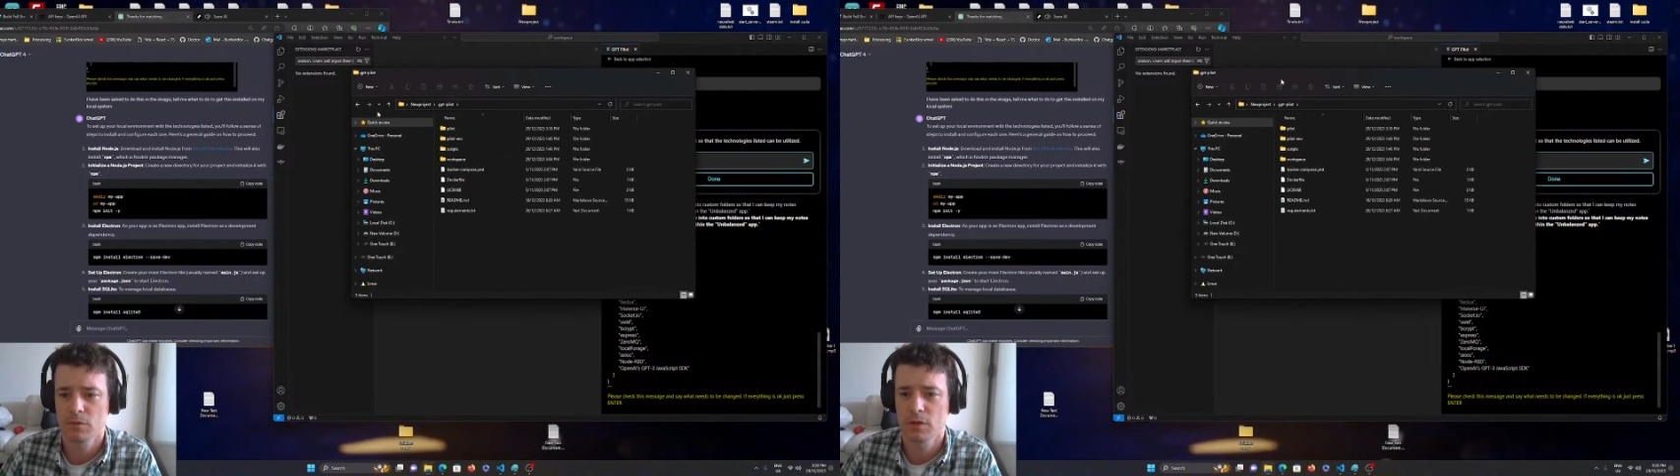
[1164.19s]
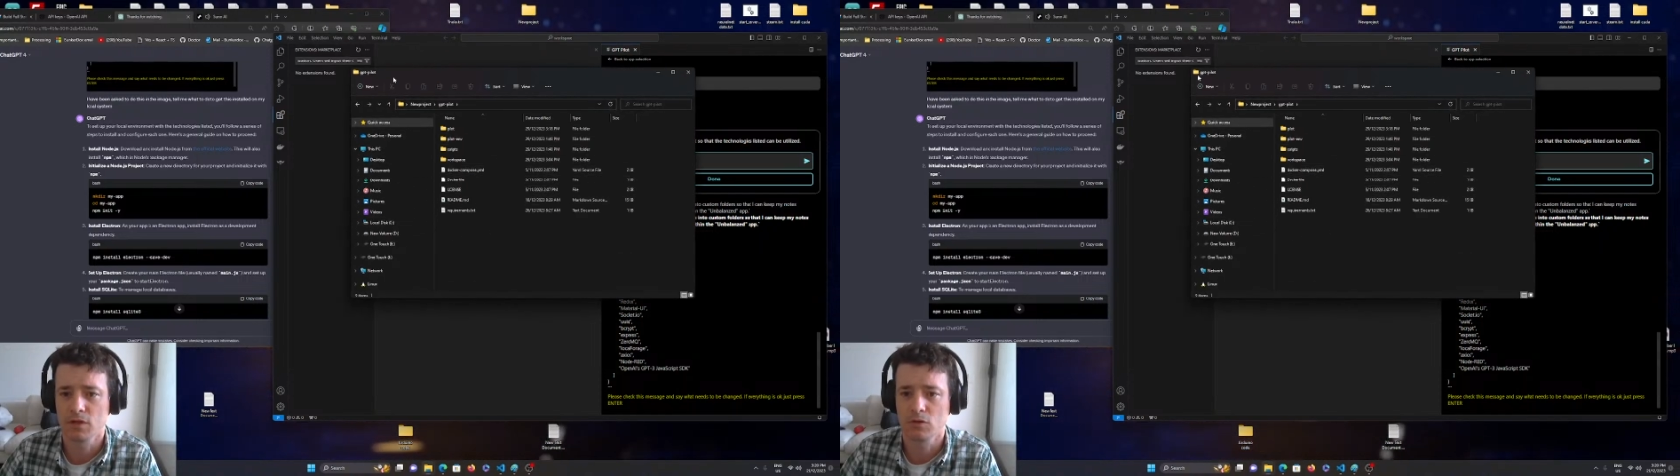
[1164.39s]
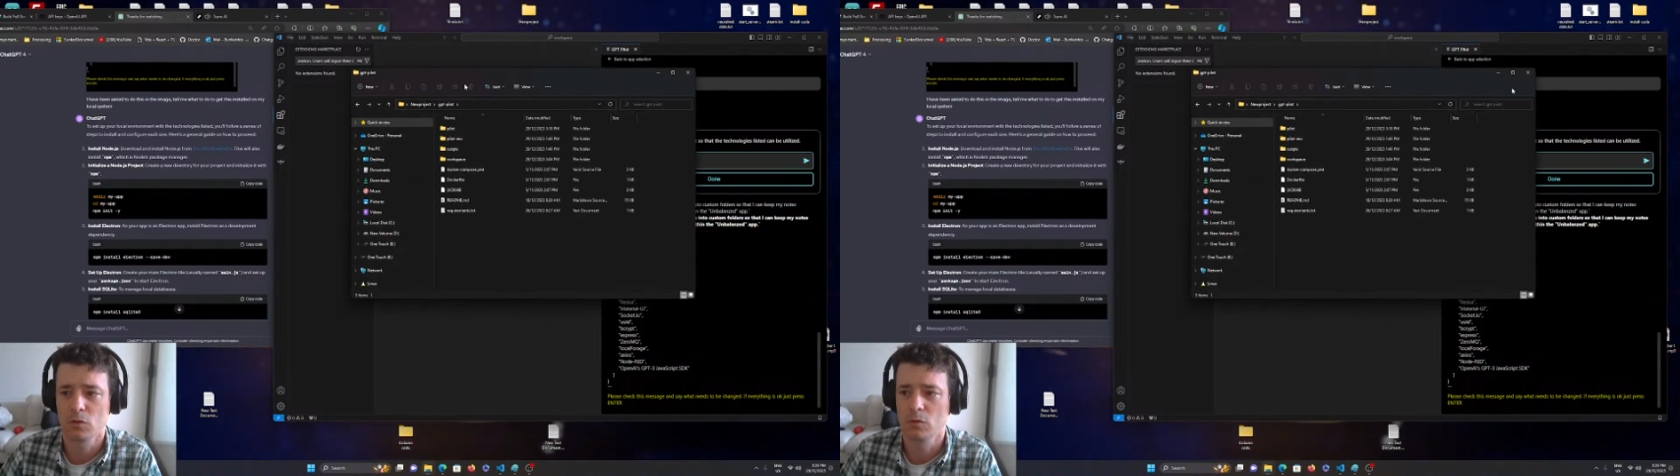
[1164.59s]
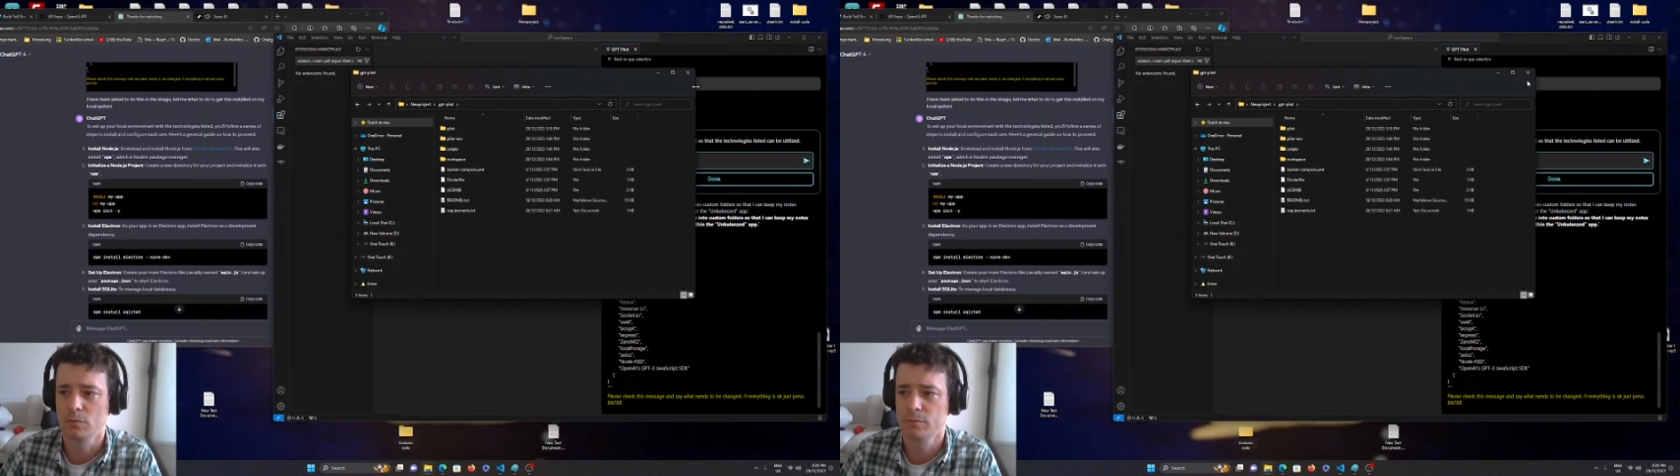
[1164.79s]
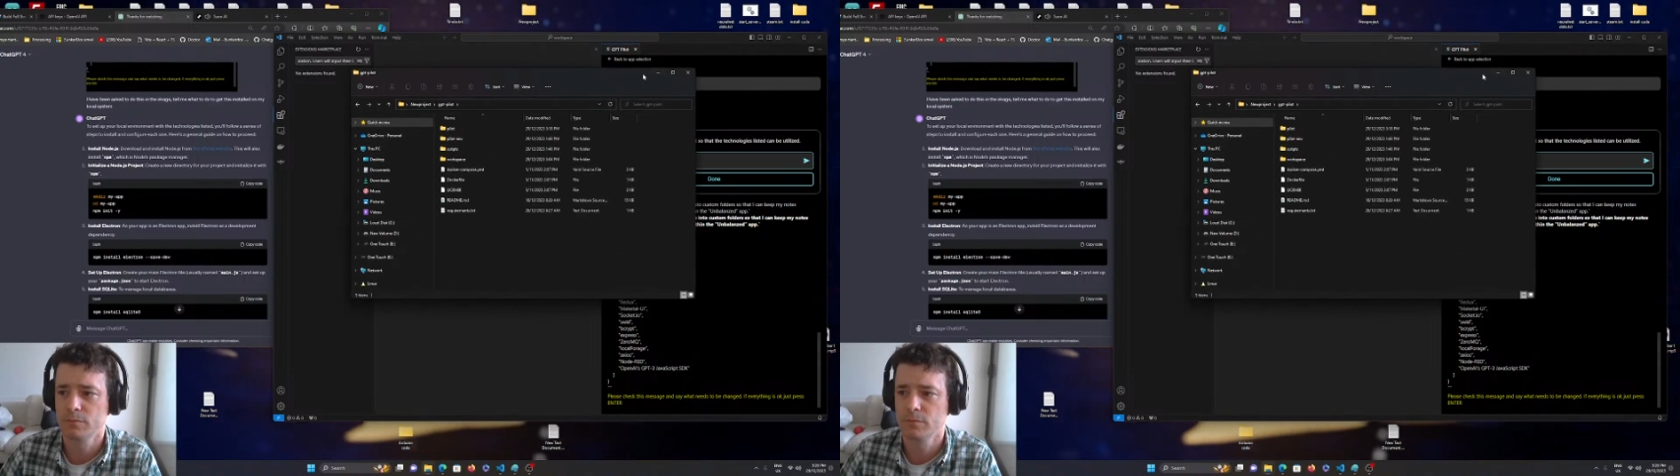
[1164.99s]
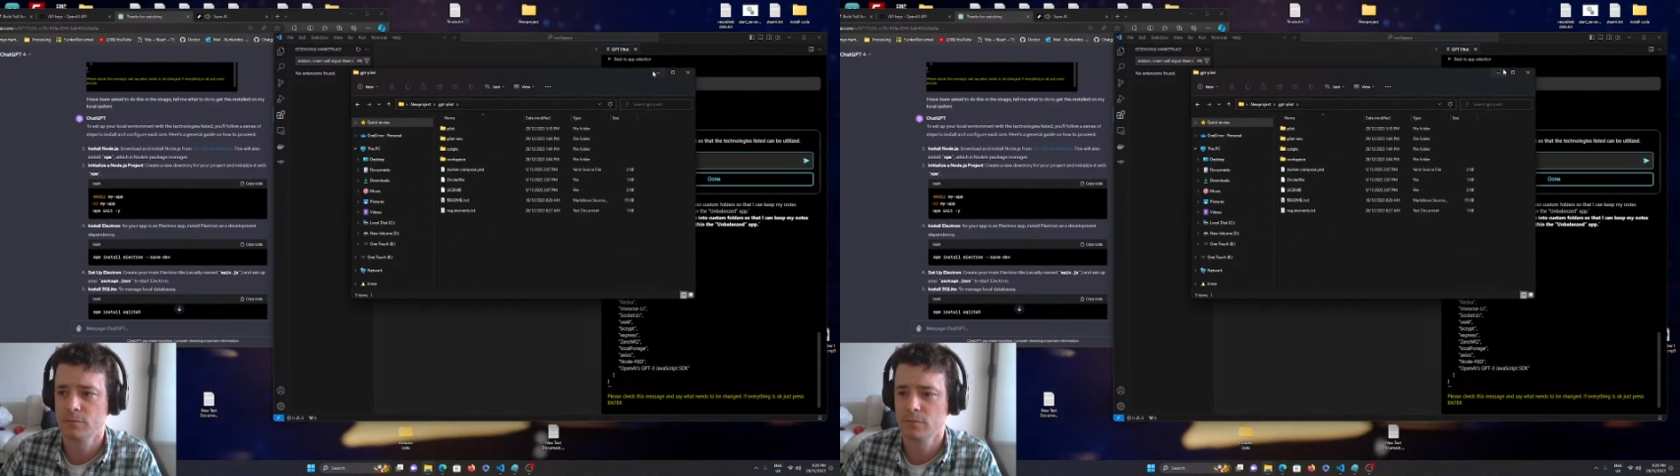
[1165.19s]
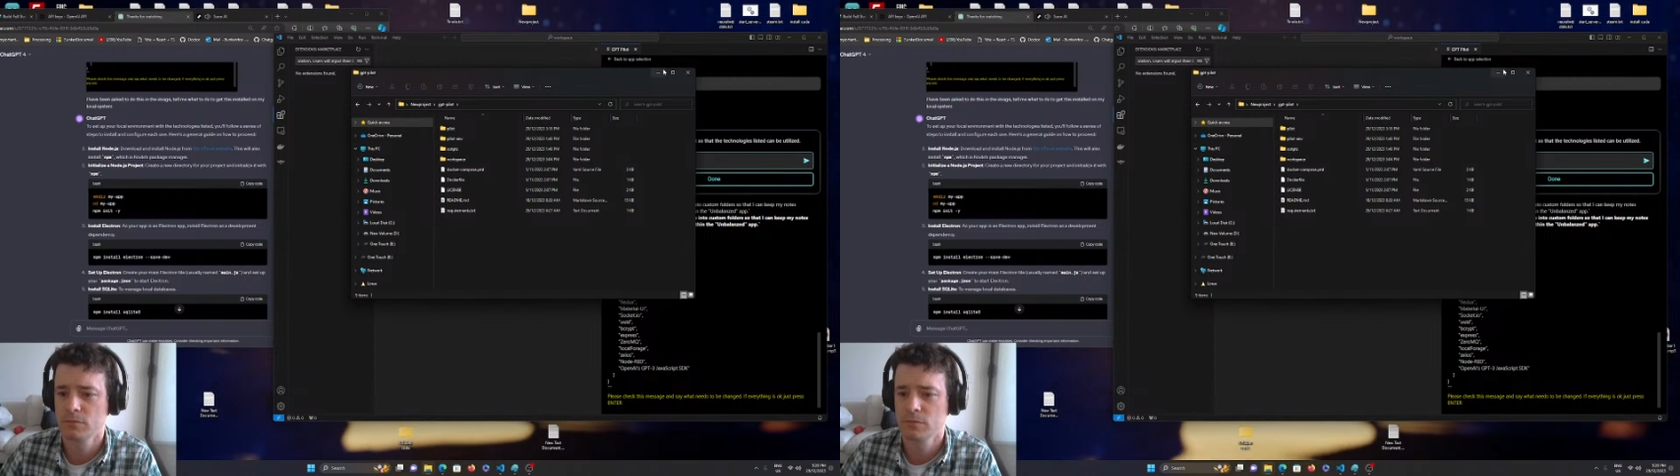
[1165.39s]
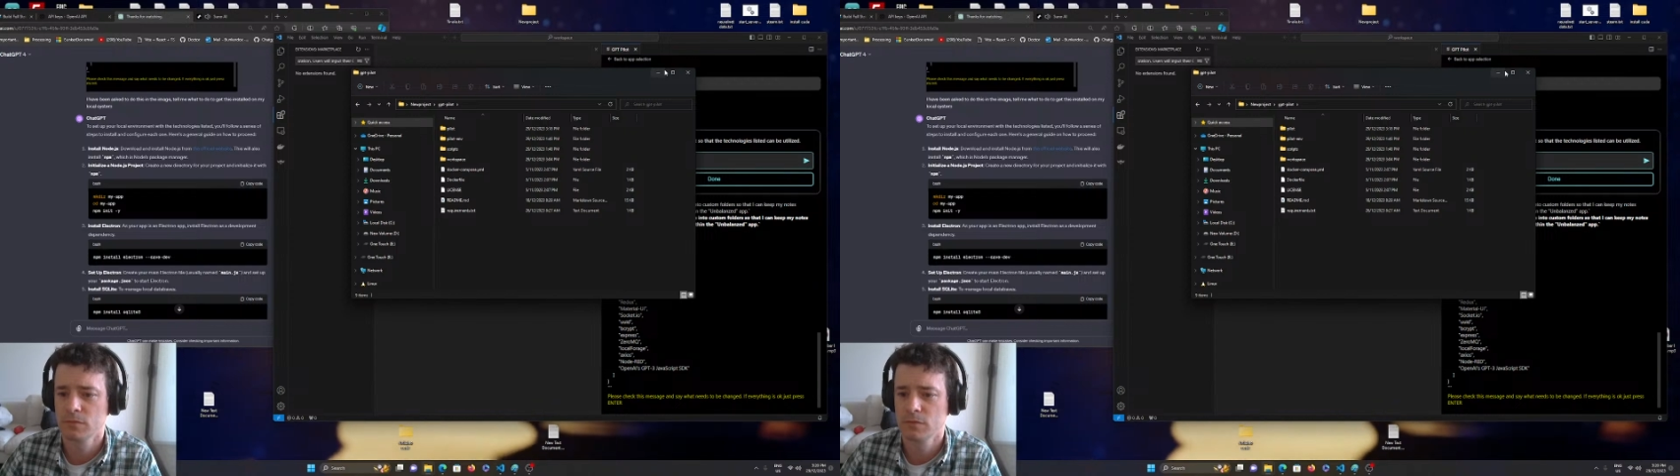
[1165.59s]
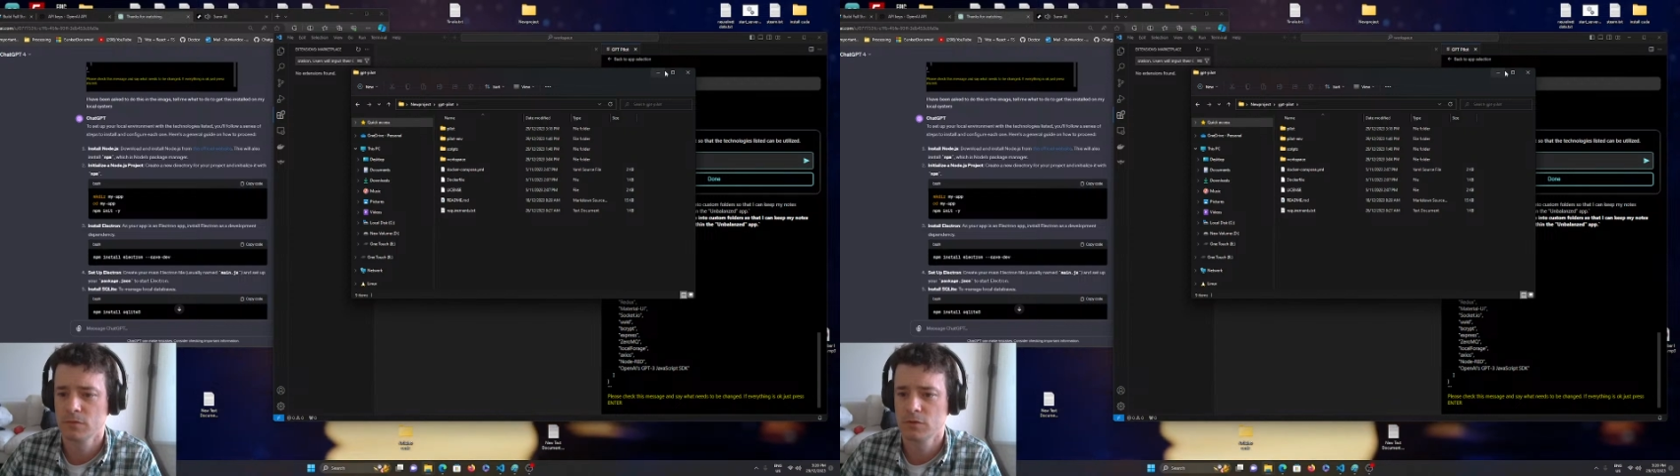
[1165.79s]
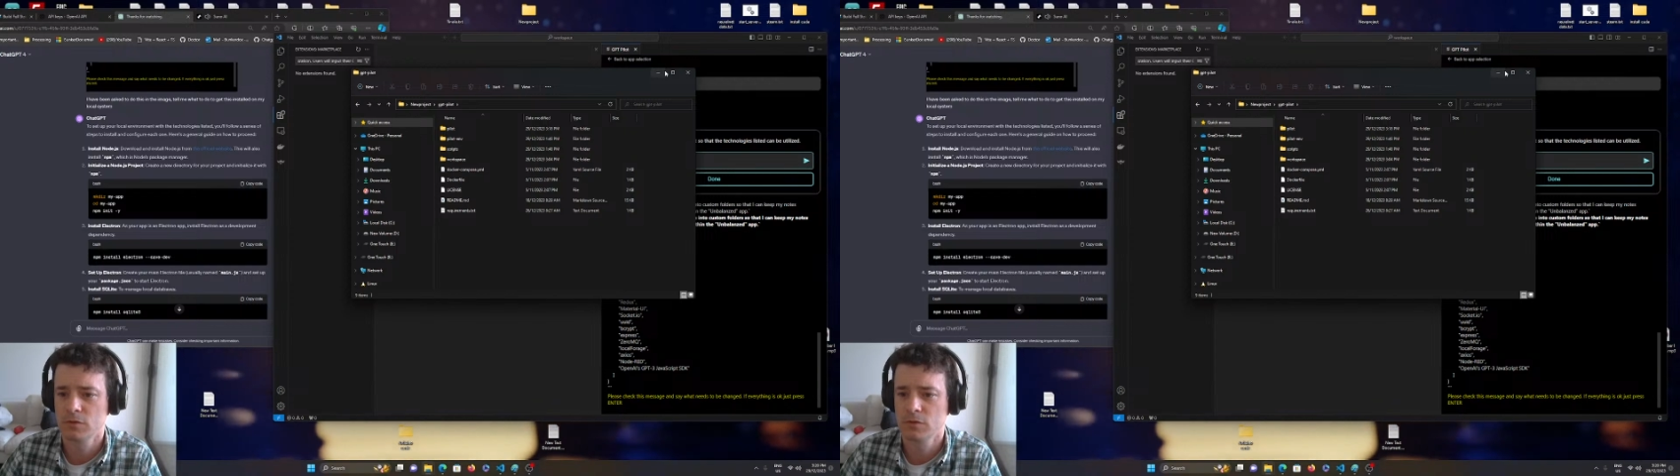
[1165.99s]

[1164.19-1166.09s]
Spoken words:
Okay, cool. It's